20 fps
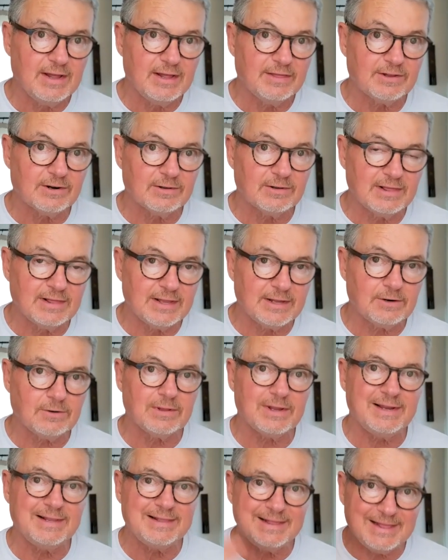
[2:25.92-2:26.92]
They're
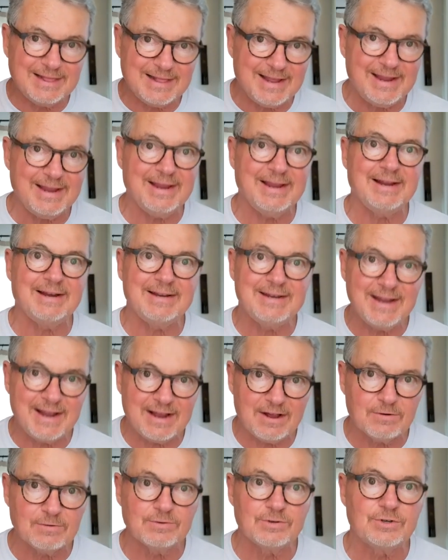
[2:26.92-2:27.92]
literally laying
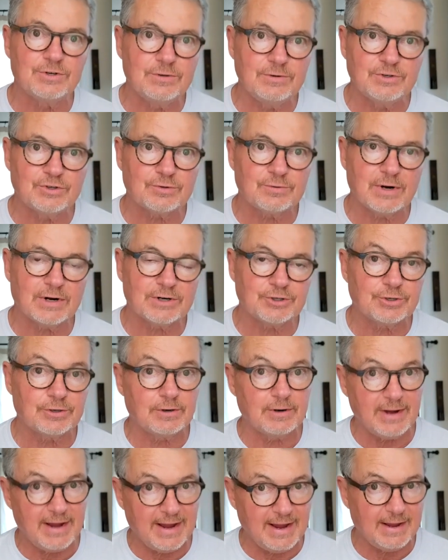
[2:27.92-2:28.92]
down tooth
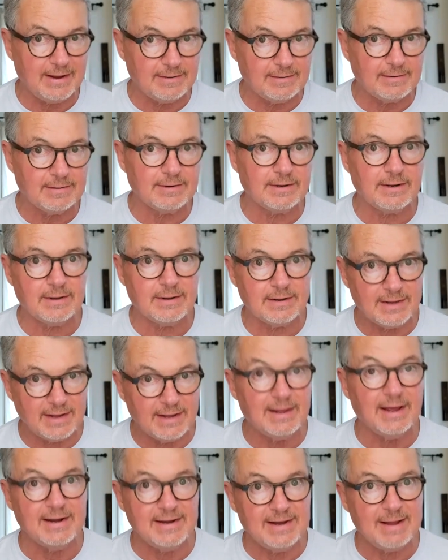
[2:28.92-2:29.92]
structure and
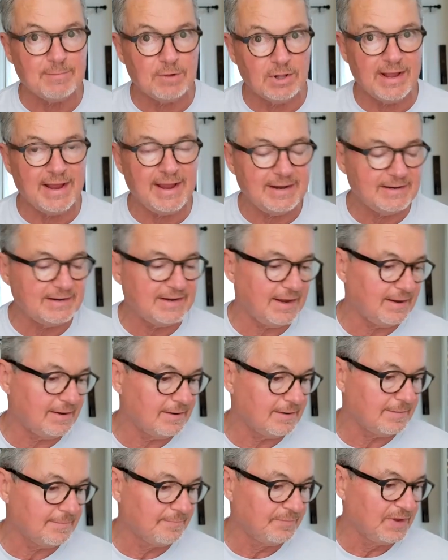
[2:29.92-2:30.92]
enamel and
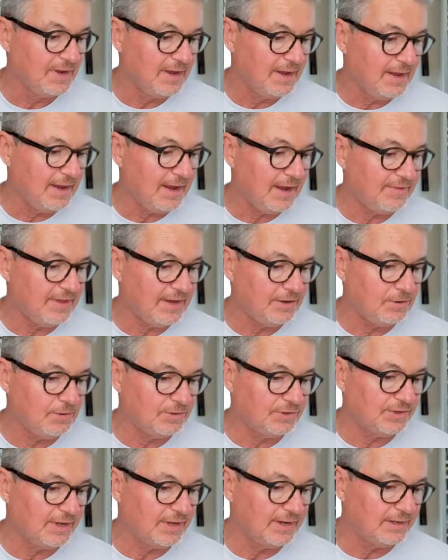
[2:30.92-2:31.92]
dentin, and they
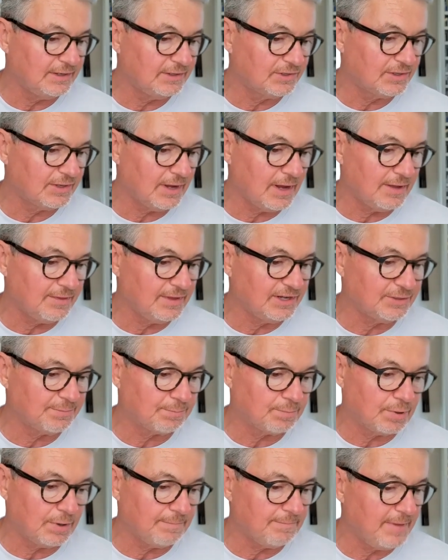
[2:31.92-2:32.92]
use things, these
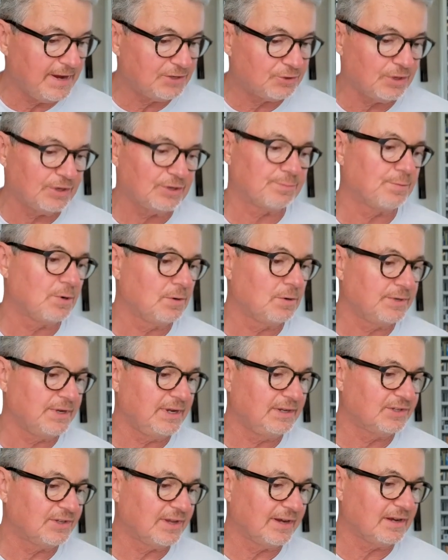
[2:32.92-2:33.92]
matrix
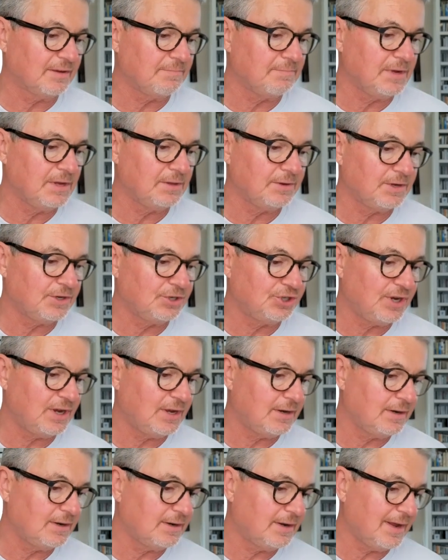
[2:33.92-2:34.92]
proteins like
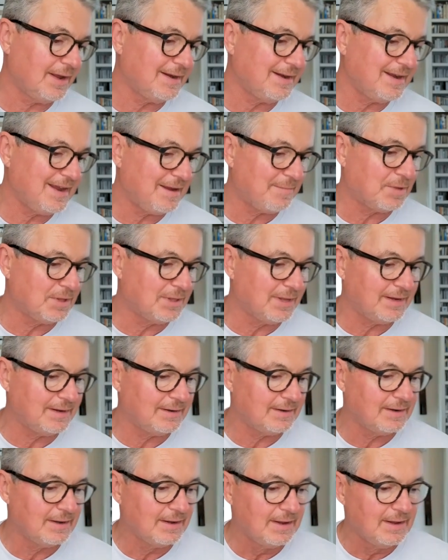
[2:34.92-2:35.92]
ameliogen,
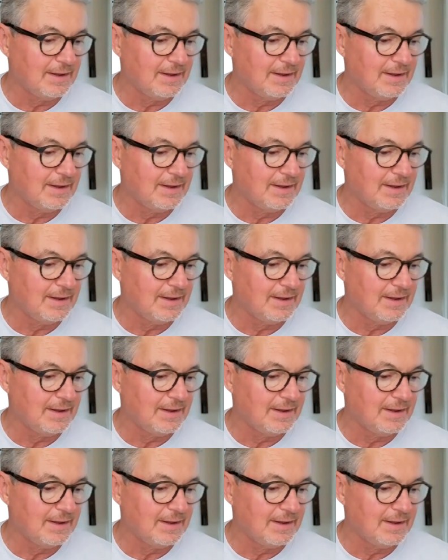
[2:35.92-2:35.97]
enamelin,